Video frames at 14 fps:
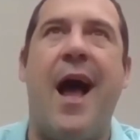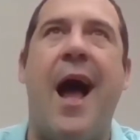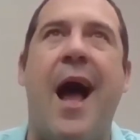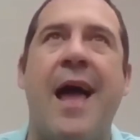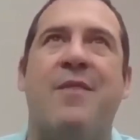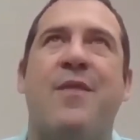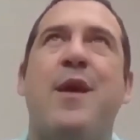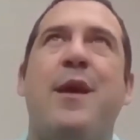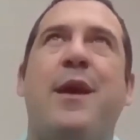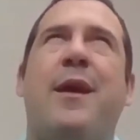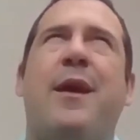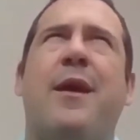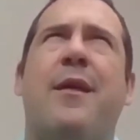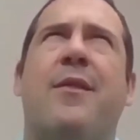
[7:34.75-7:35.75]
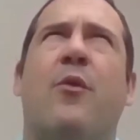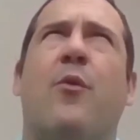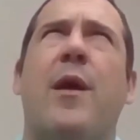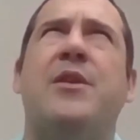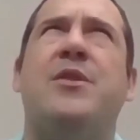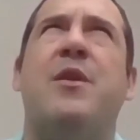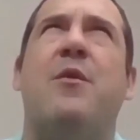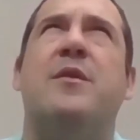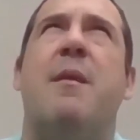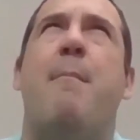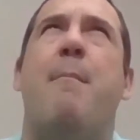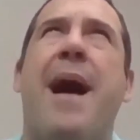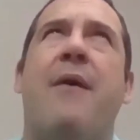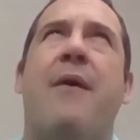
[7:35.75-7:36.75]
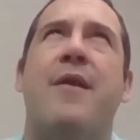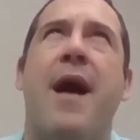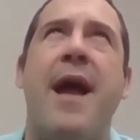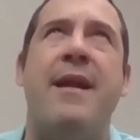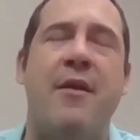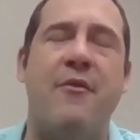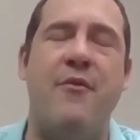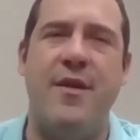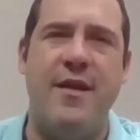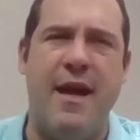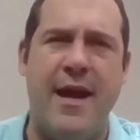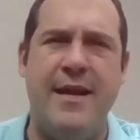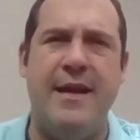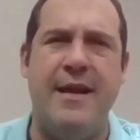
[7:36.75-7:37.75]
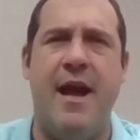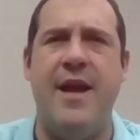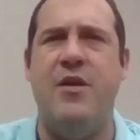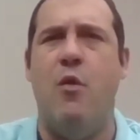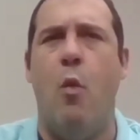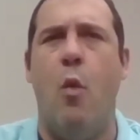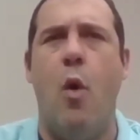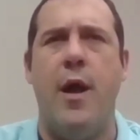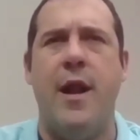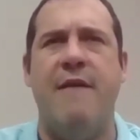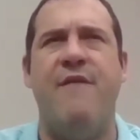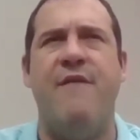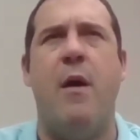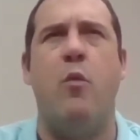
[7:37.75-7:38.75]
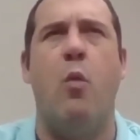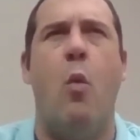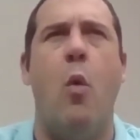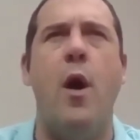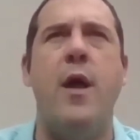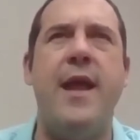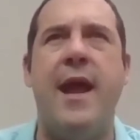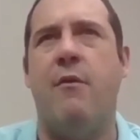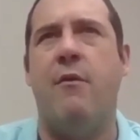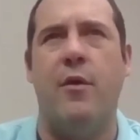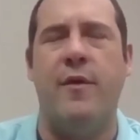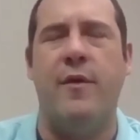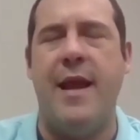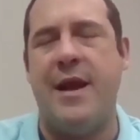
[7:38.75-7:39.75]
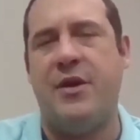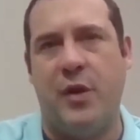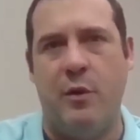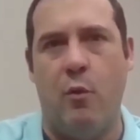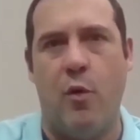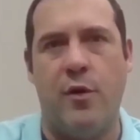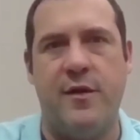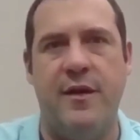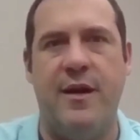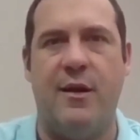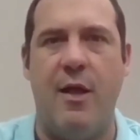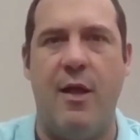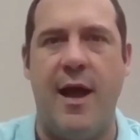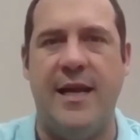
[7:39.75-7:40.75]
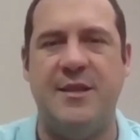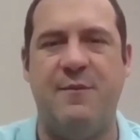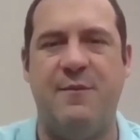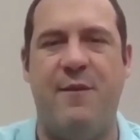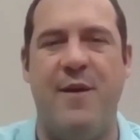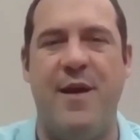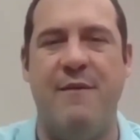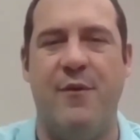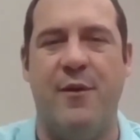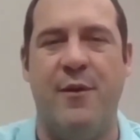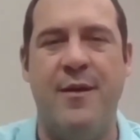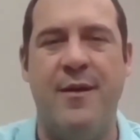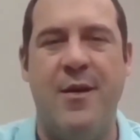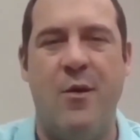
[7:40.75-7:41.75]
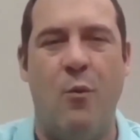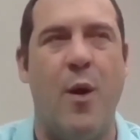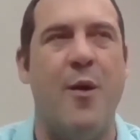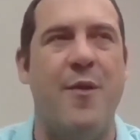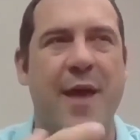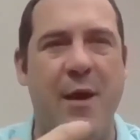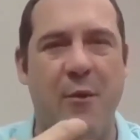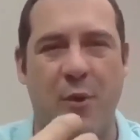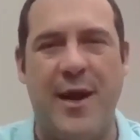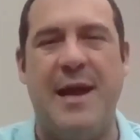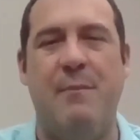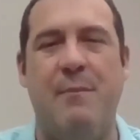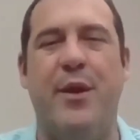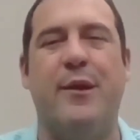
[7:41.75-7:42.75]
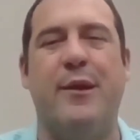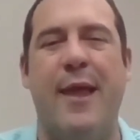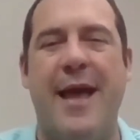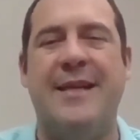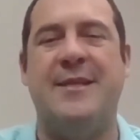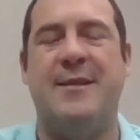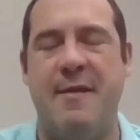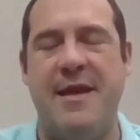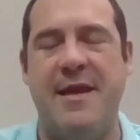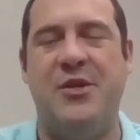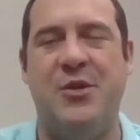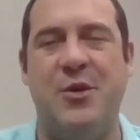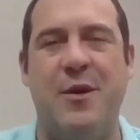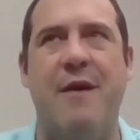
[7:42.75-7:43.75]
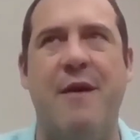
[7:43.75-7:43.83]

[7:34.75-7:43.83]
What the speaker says: I think the ratio is about 999 to 1. I found one error that actually worked in a client's favor, where they were getting billed less than they should have.